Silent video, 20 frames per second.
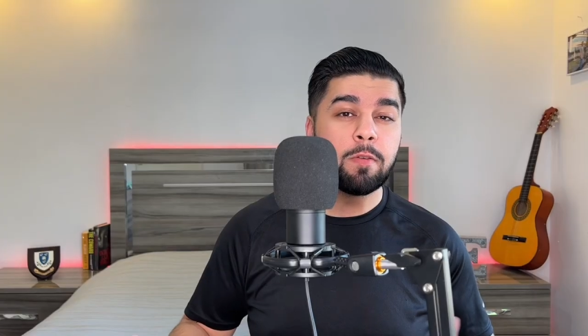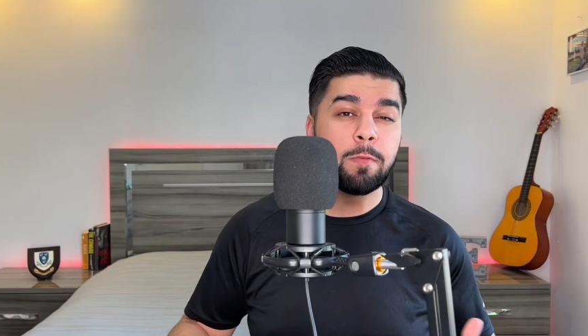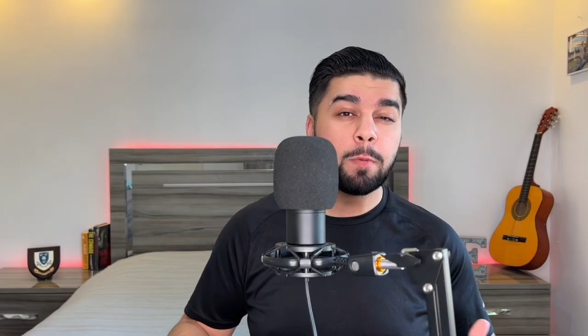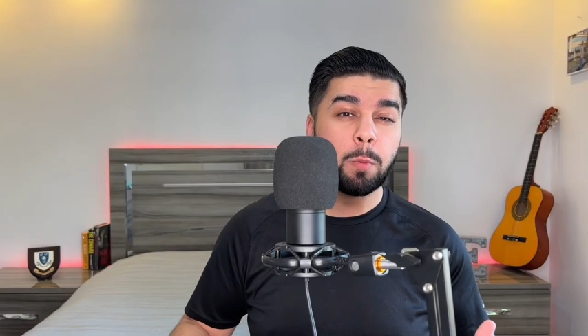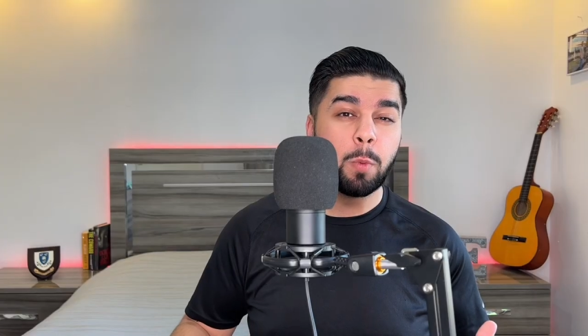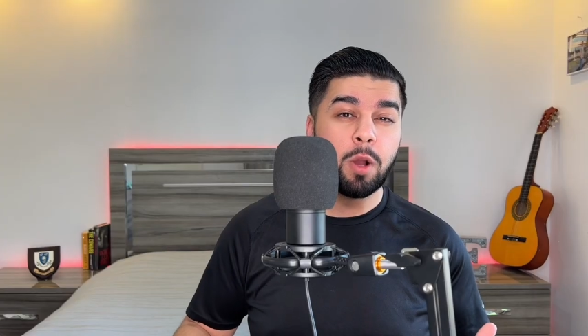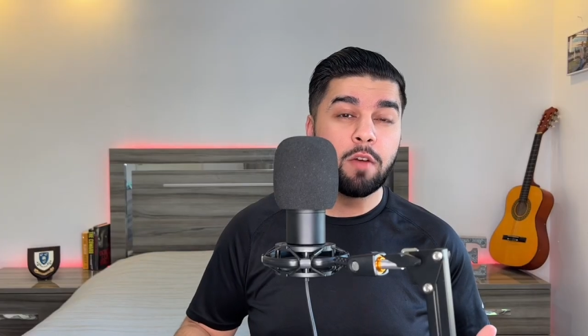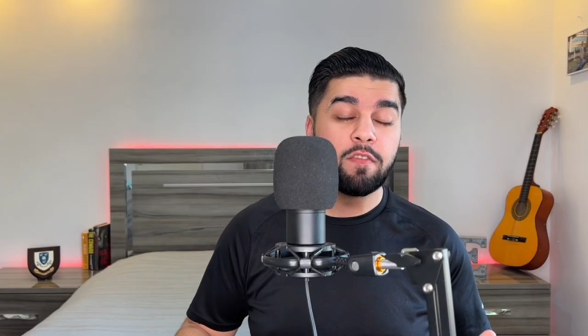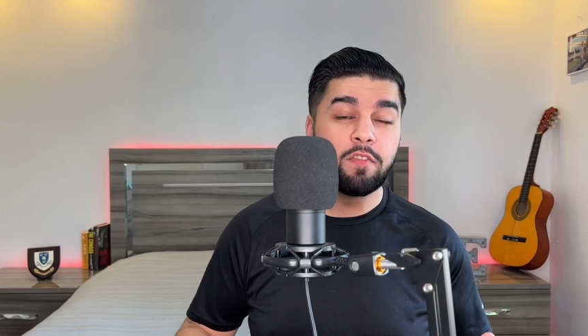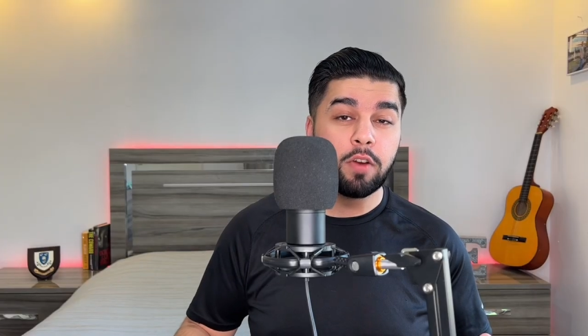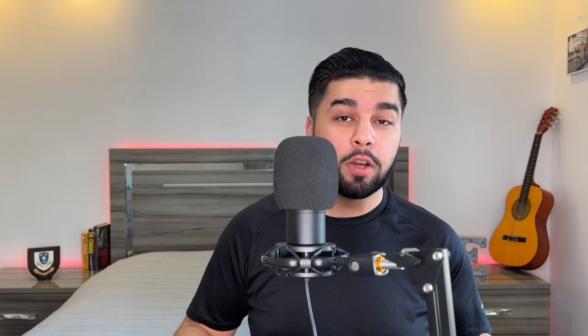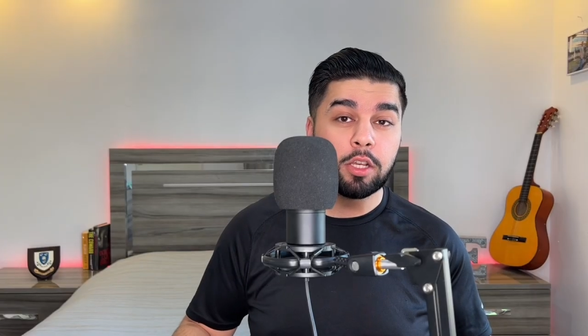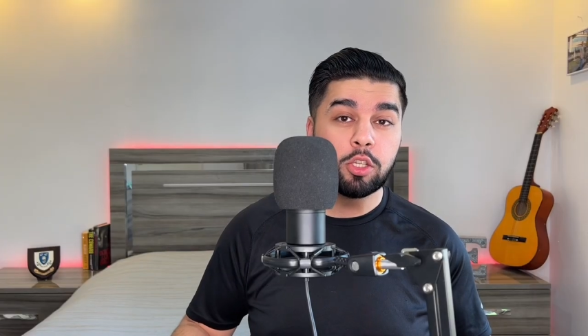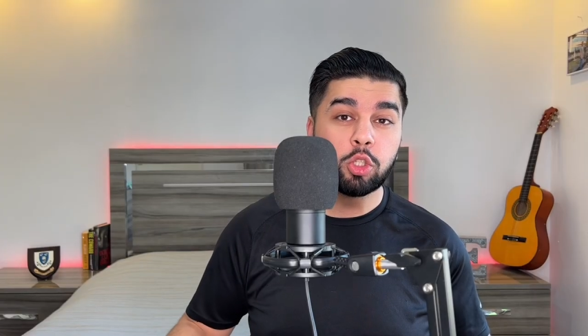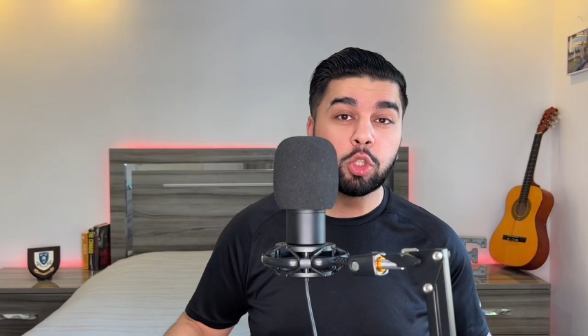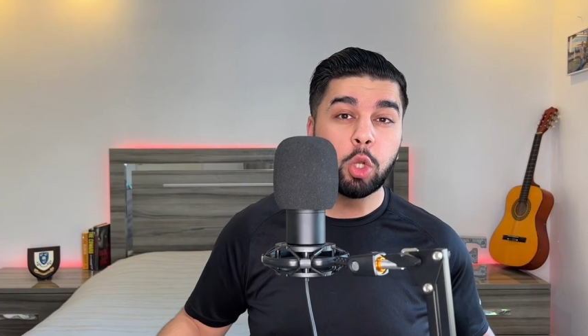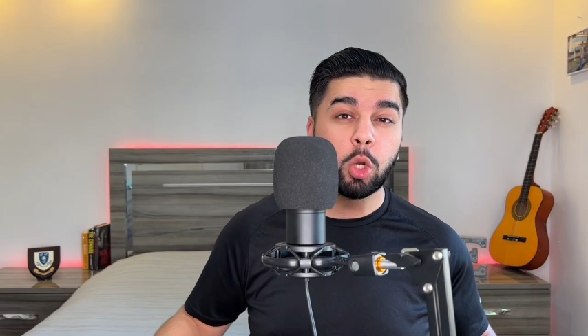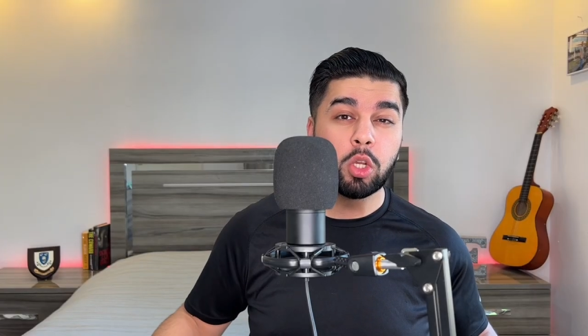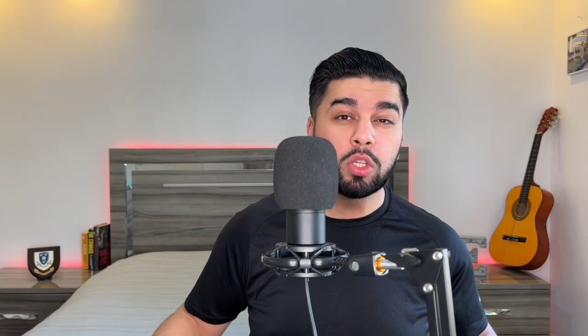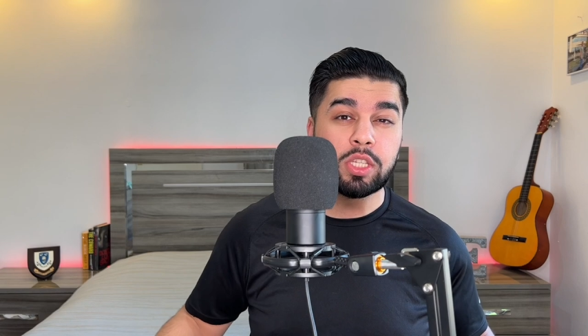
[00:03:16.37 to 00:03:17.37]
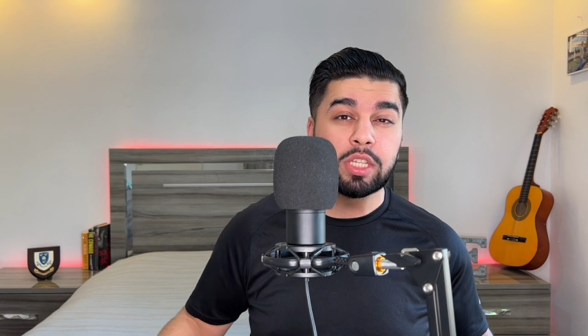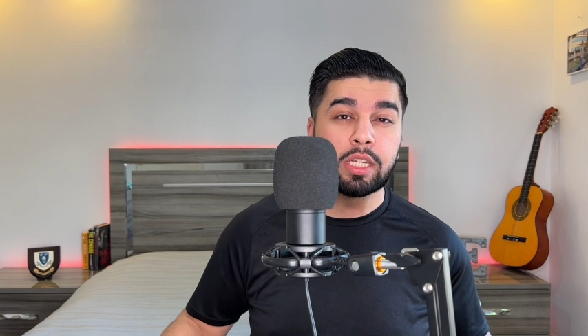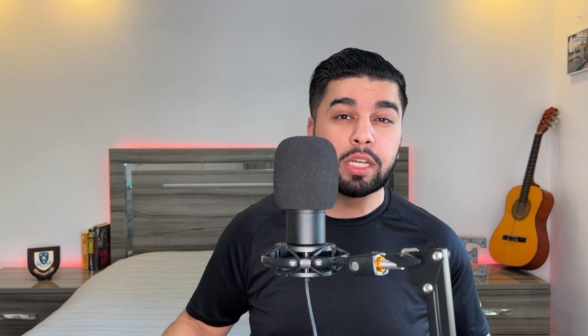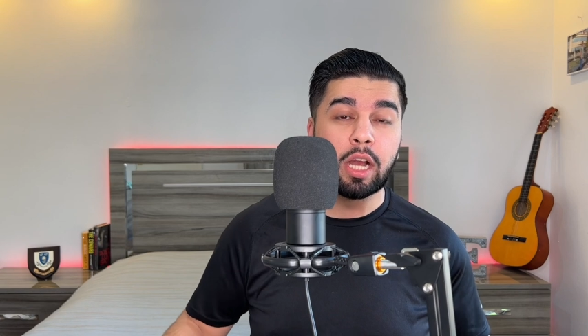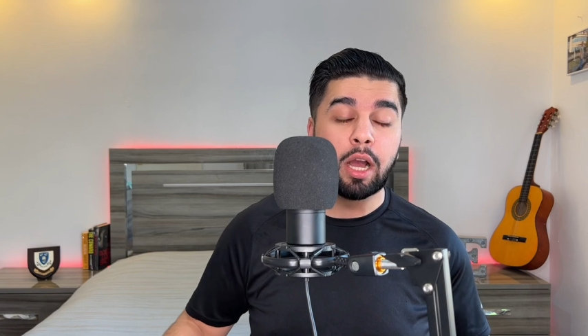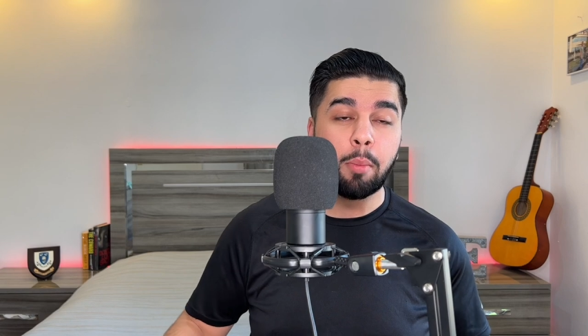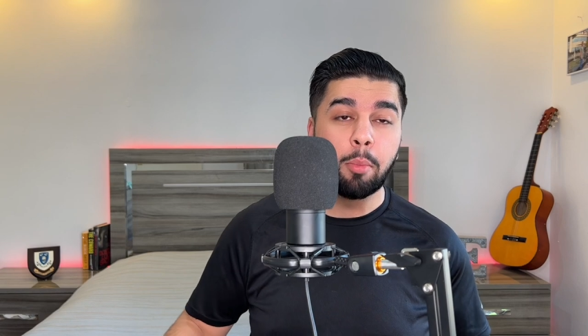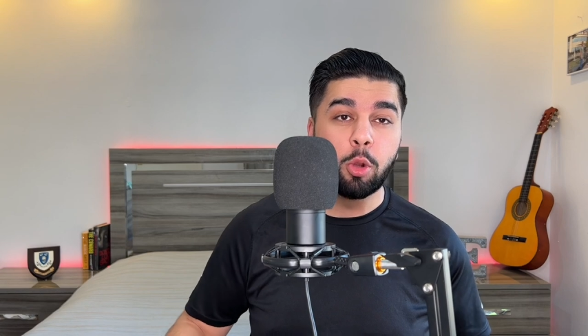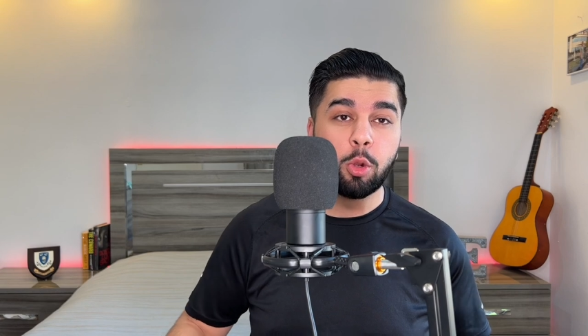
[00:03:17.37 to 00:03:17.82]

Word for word: were first tossing up